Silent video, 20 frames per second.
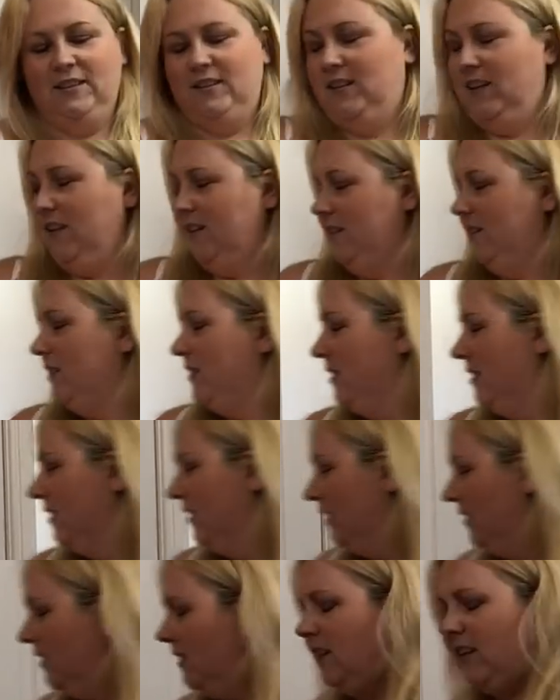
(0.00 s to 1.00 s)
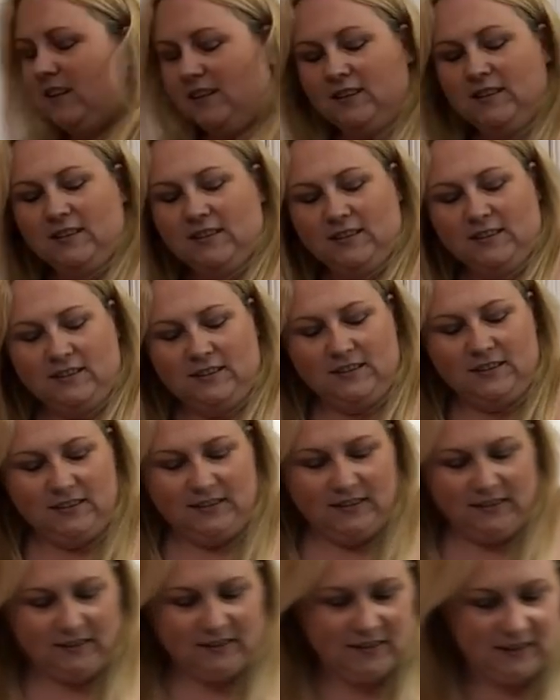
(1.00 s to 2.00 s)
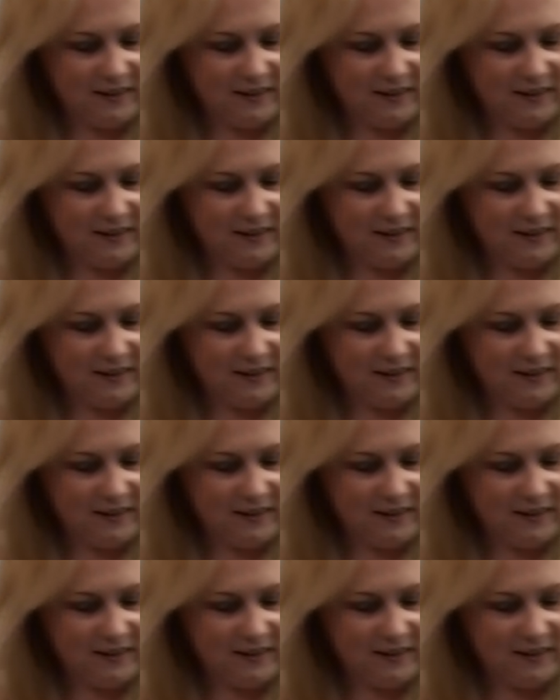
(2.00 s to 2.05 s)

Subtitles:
Dun dun dun!